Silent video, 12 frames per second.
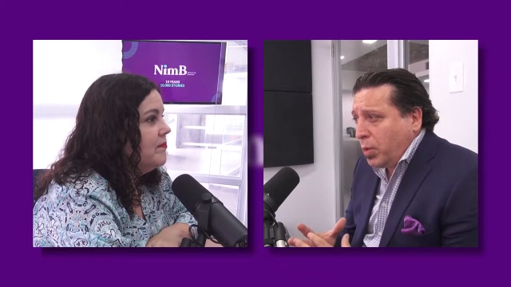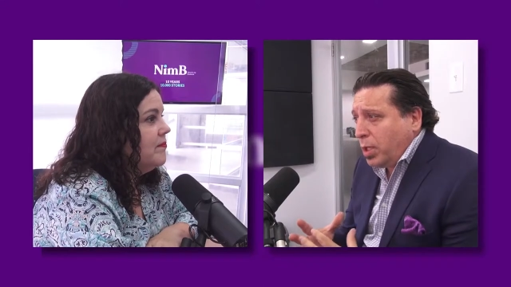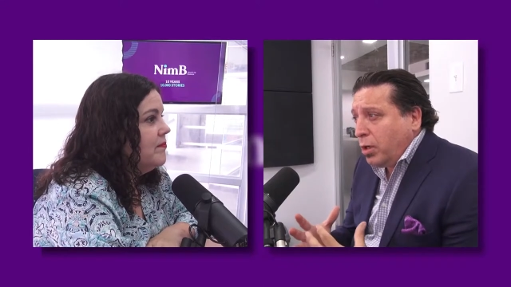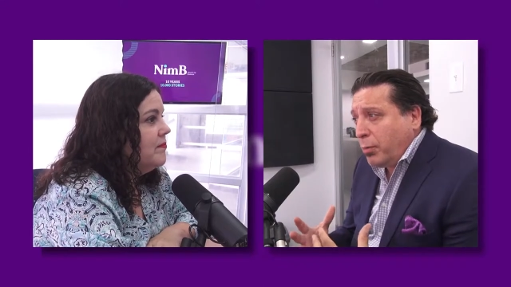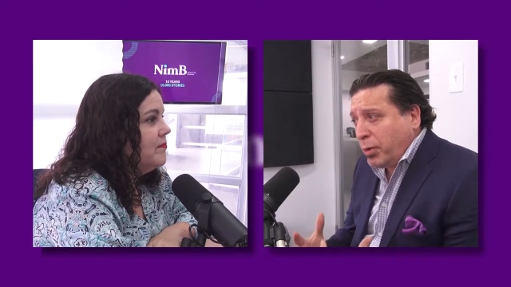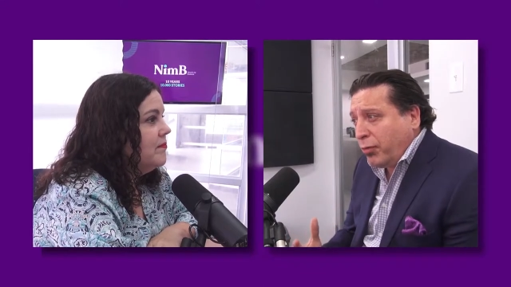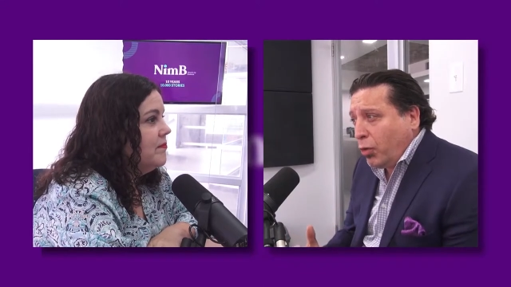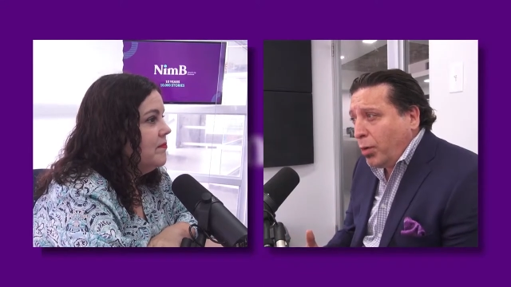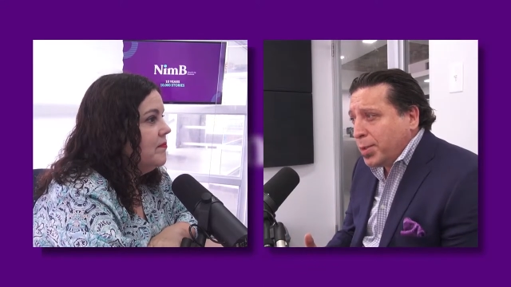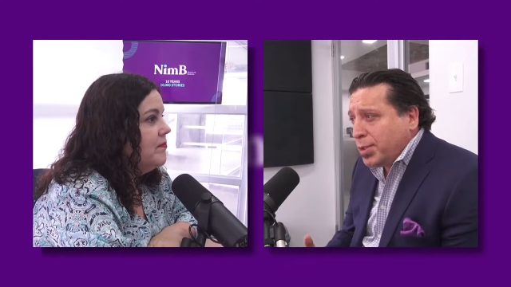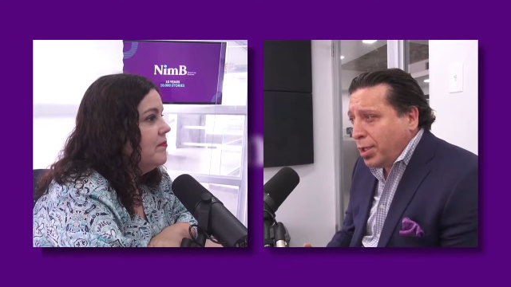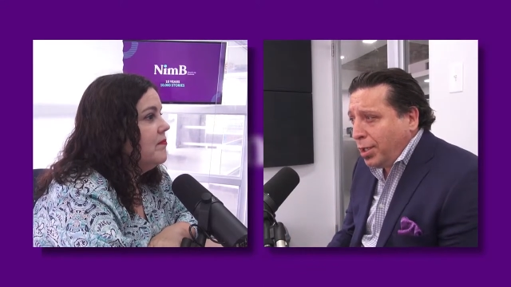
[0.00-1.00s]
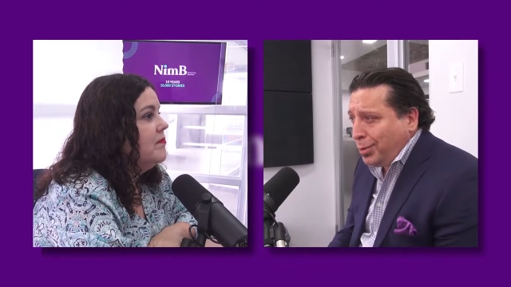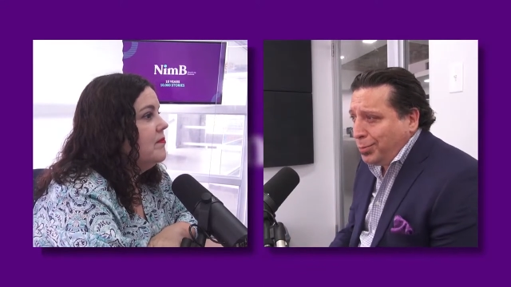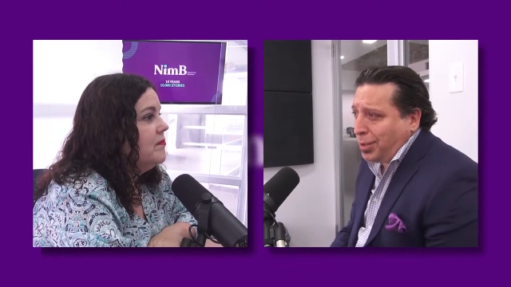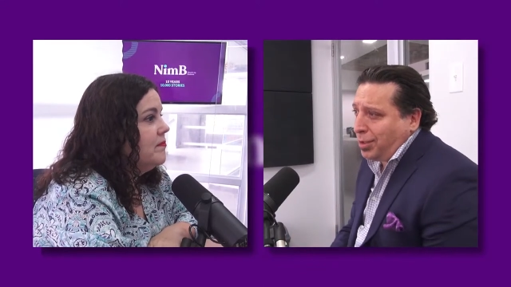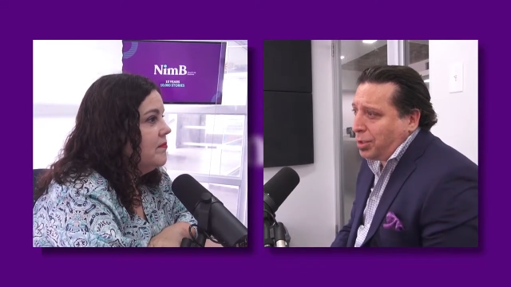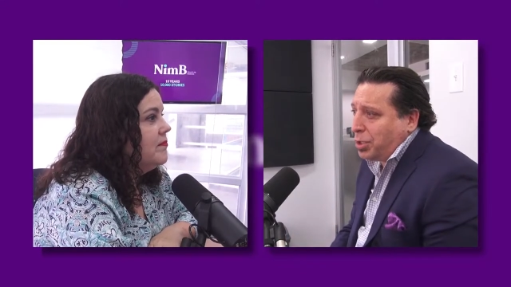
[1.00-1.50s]
Speaker 1: are a performance hall. We
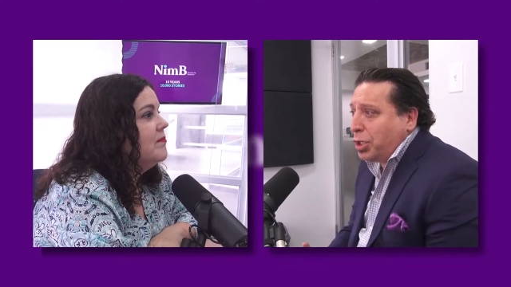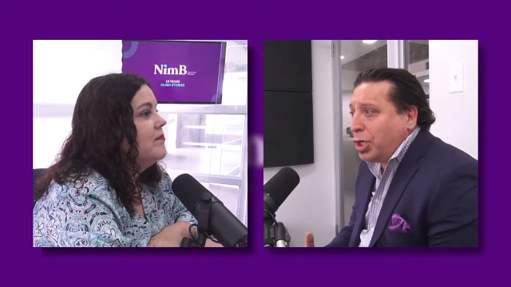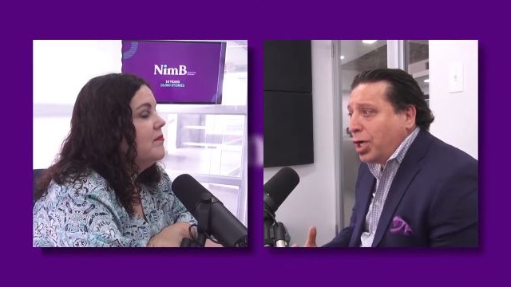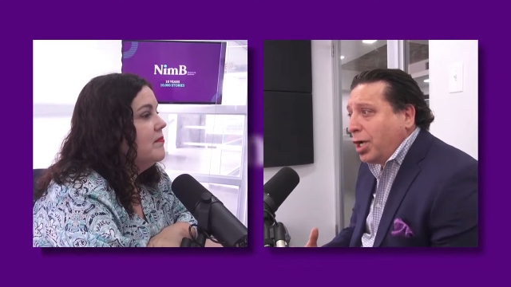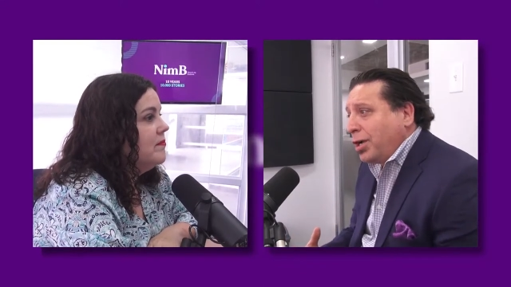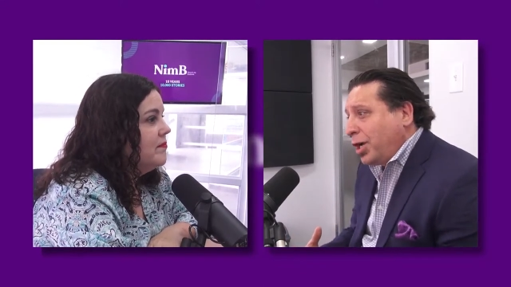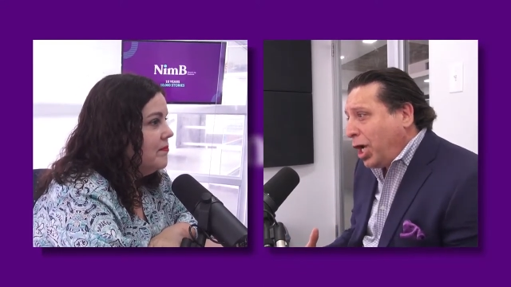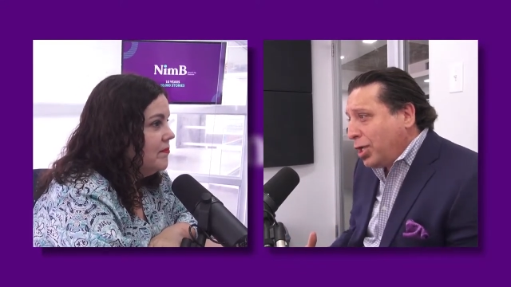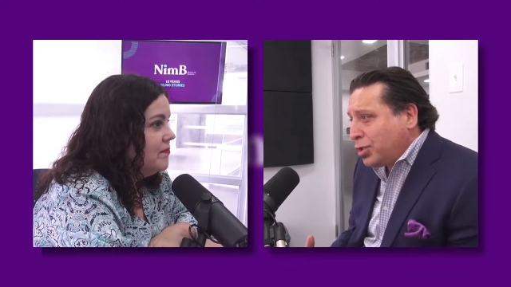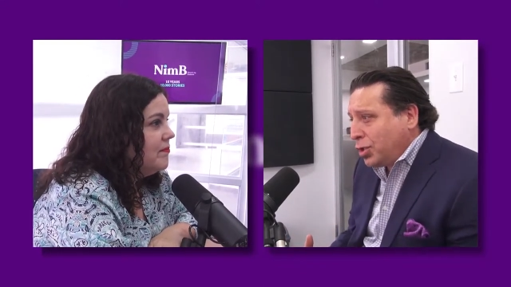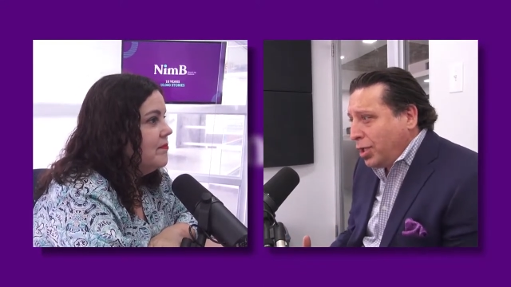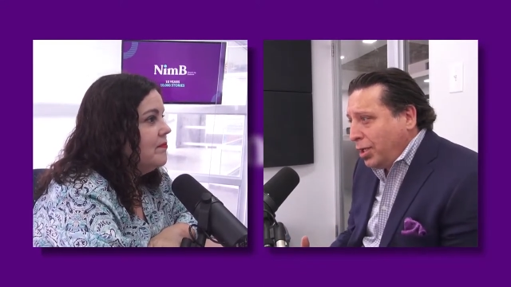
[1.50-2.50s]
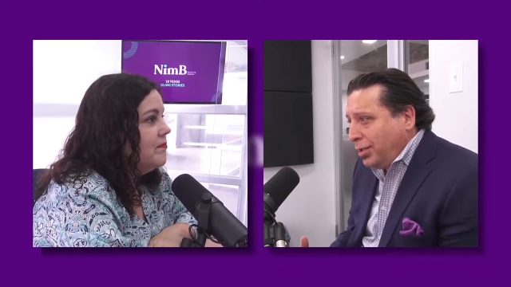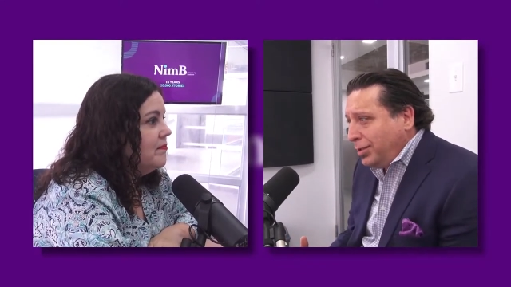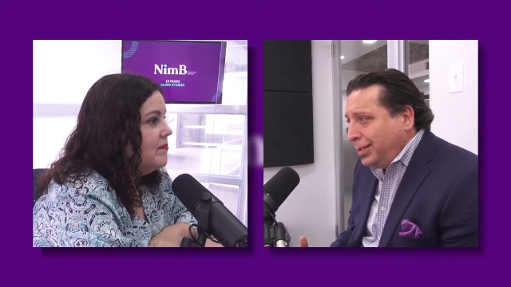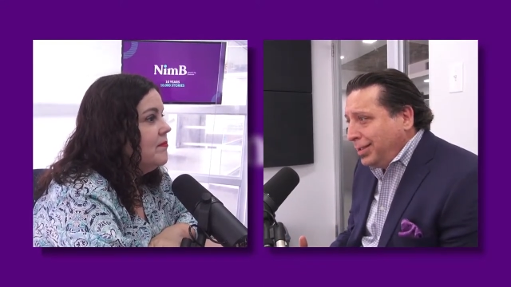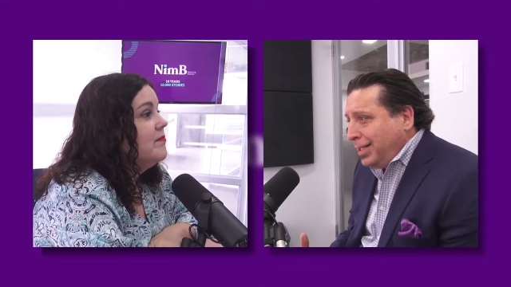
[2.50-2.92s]
are a concert hall.